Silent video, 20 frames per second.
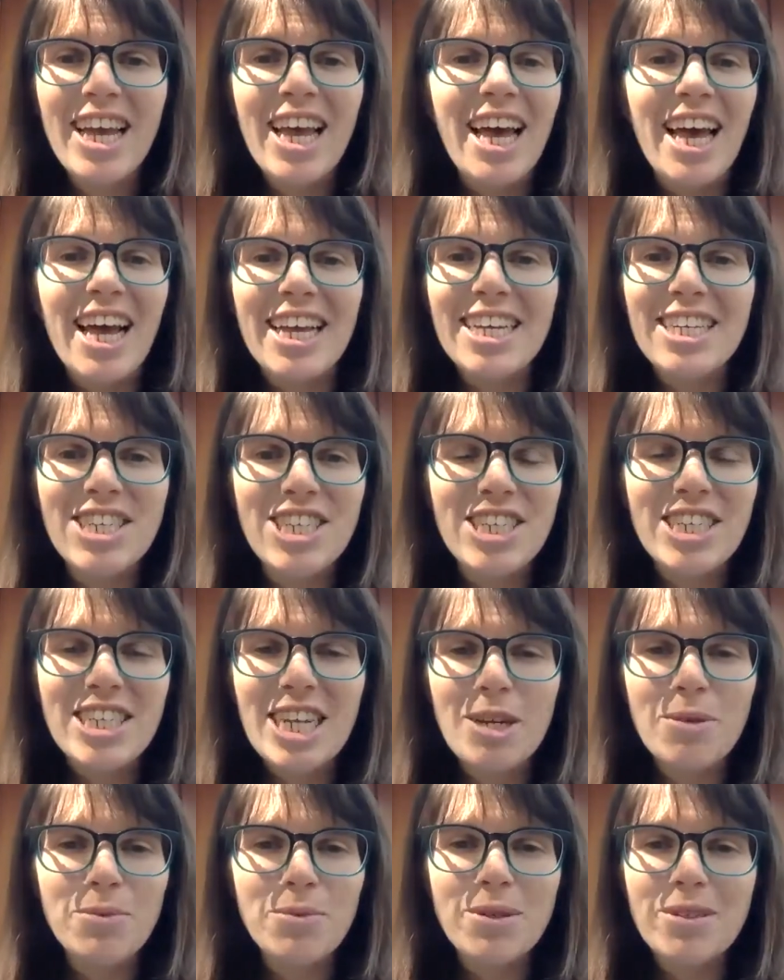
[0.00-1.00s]
A kitchen
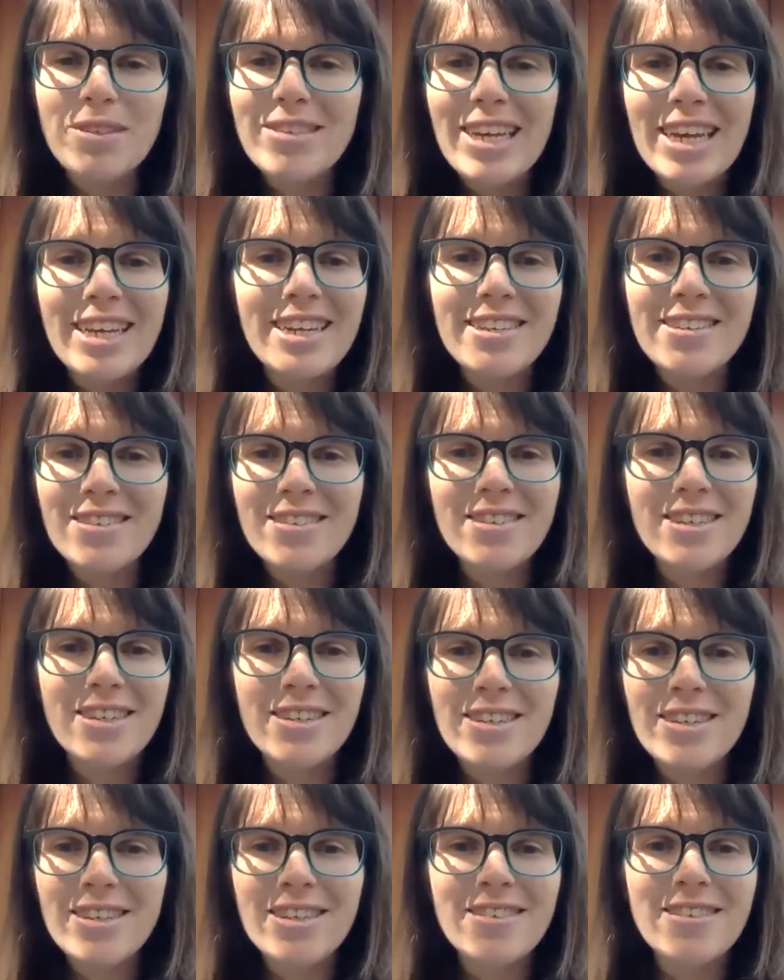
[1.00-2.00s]
table is not
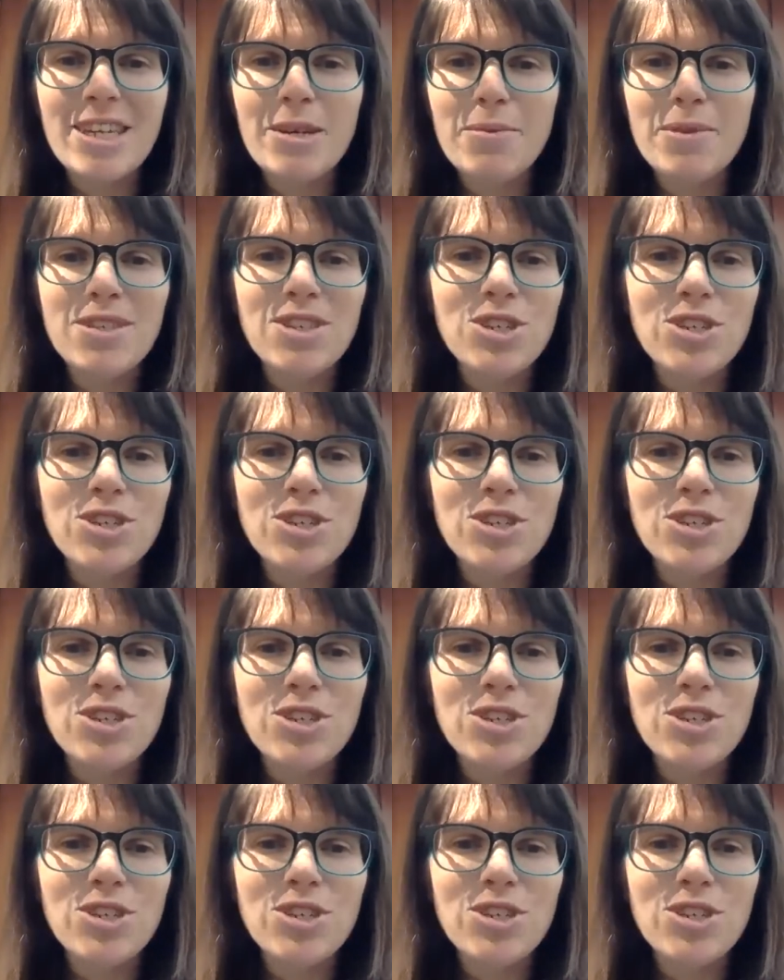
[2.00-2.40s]
necessarily the same as your